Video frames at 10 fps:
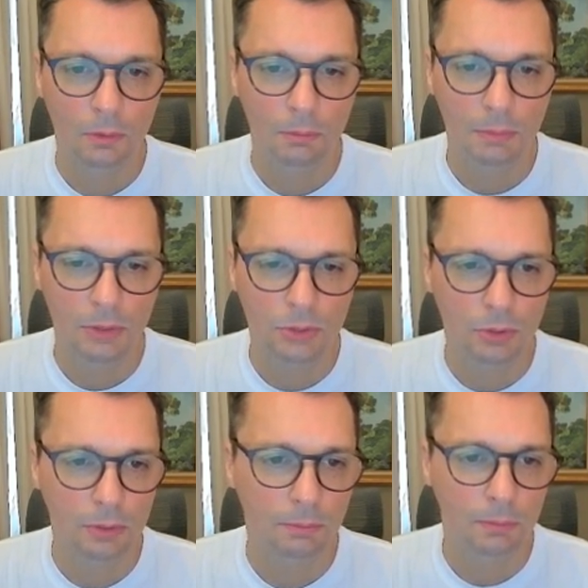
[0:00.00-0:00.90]
Not
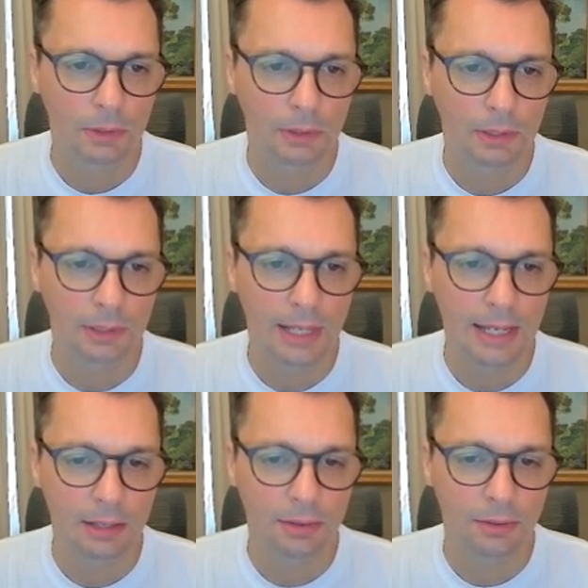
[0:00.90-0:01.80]
sure.
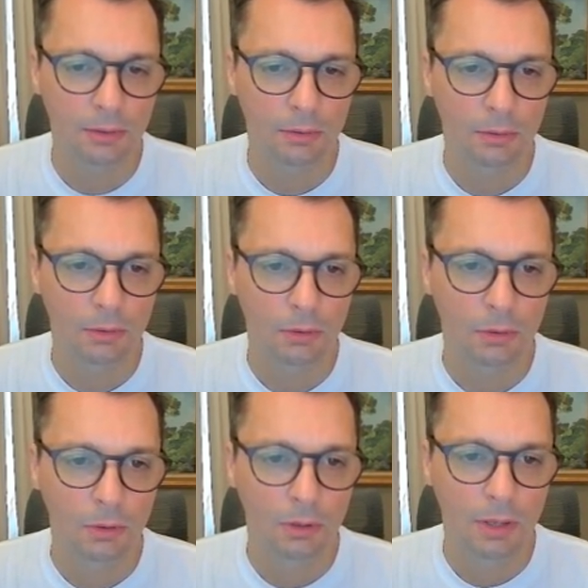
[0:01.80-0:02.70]
Length,
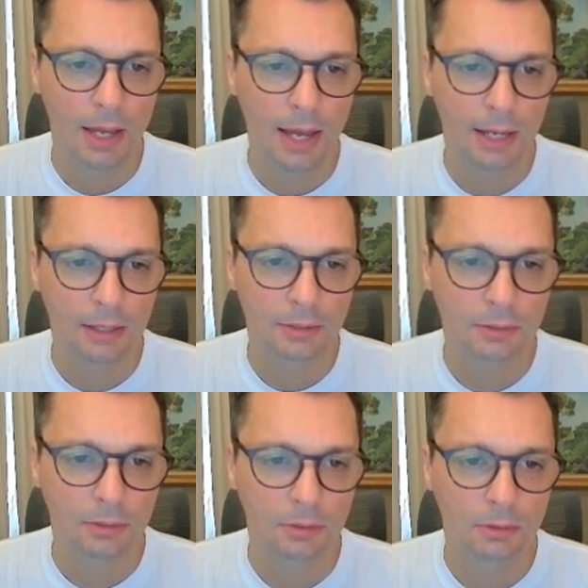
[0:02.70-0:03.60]

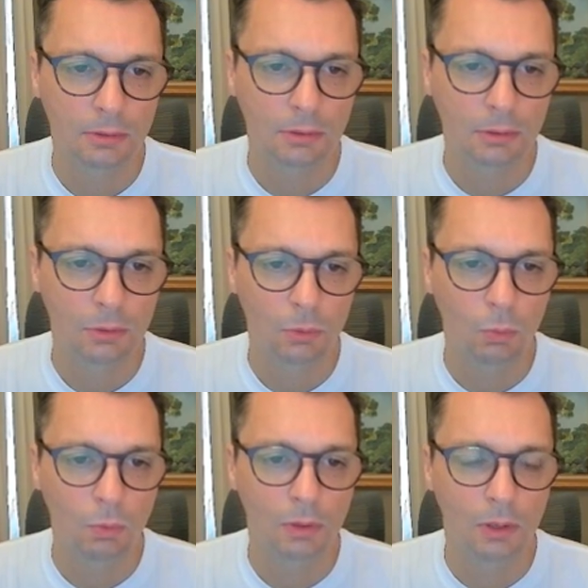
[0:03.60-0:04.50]
X.
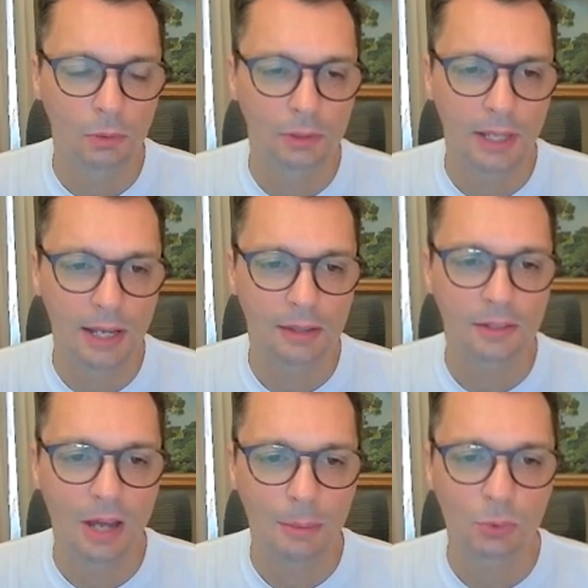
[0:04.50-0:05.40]
Length
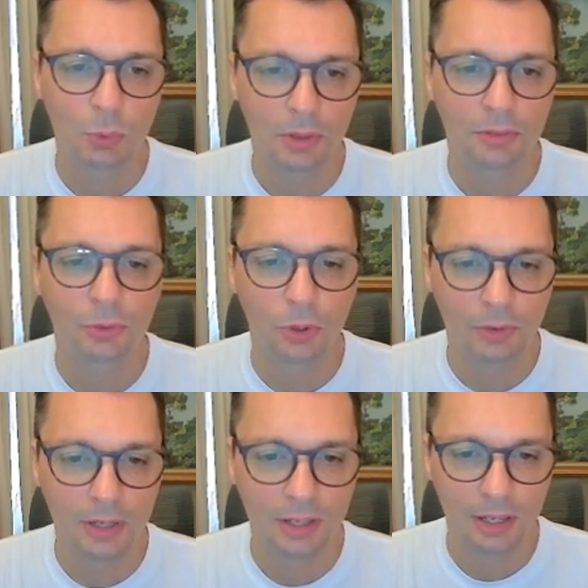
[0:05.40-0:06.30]
times width for a
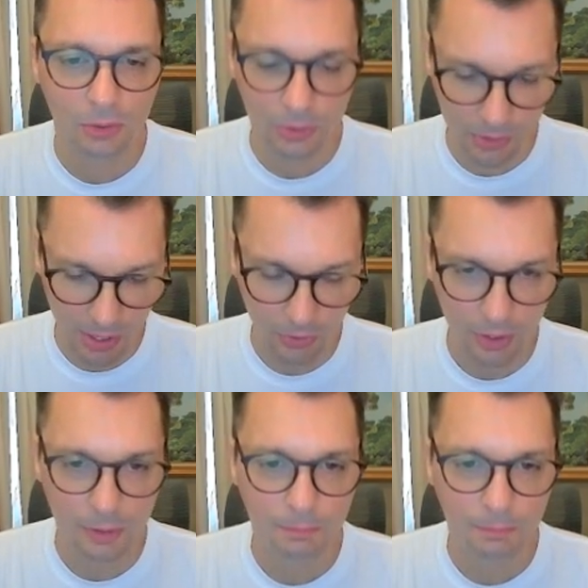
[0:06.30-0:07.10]
rectangle is area.